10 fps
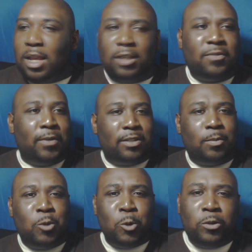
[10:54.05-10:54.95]
and for
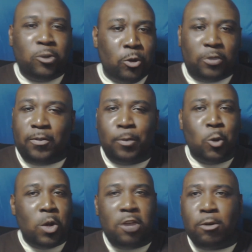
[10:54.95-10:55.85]
some new suits, from
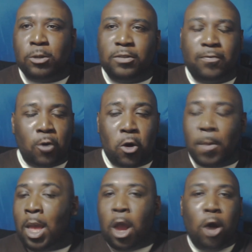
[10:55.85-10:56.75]
new heroes to
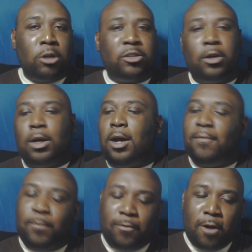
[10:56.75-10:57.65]
form. Also,
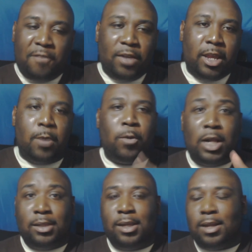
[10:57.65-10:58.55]
before I forget,
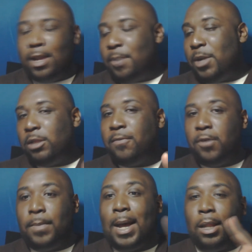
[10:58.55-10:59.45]
what I did like about the
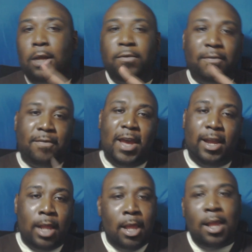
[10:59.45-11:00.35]
film, I love the
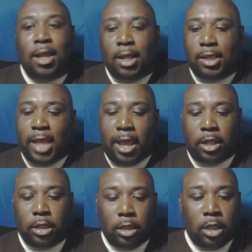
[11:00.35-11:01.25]
fact
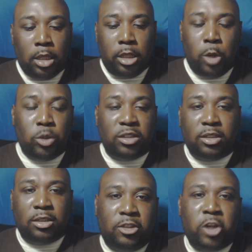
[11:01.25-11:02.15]
that there was
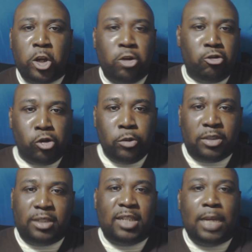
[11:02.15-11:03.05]
certain
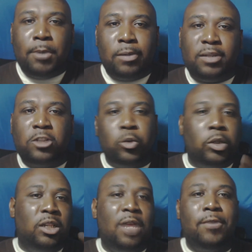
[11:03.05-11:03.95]
groups and team ups that you
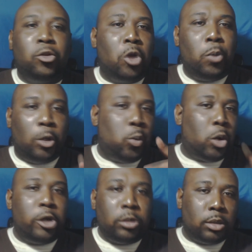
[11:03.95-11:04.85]
would have never thought would have
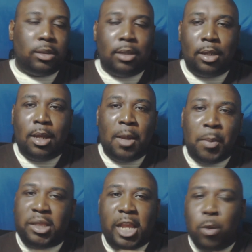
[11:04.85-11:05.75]
worked,
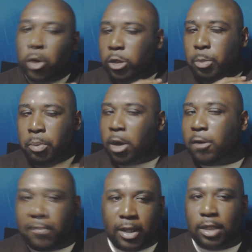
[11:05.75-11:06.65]
but they worked
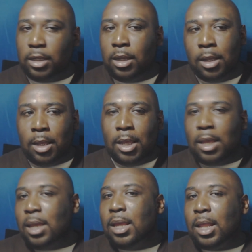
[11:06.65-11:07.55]
perfectly.
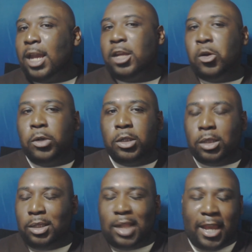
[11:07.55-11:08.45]
Like
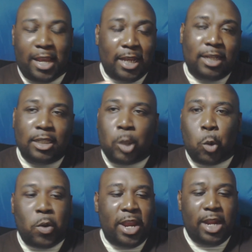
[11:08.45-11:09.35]

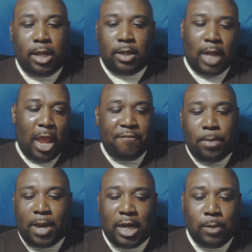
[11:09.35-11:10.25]
the way
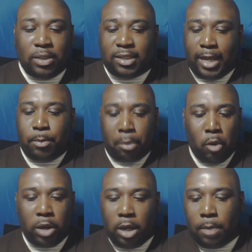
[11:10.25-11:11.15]
everybody was like
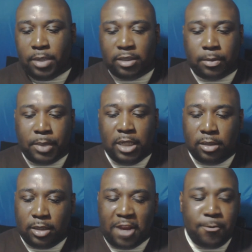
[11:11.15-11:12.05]
broken up into
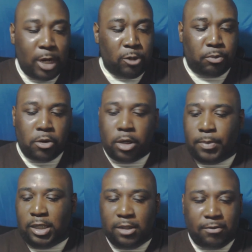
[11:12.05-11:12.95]
pieces. Everybody was broken
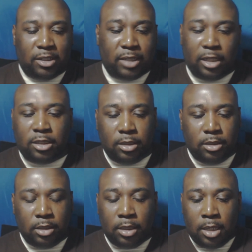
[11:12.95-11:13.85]
up in different
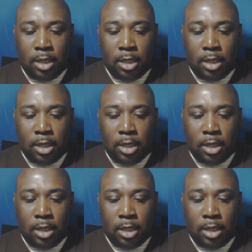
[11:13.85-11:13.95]
sections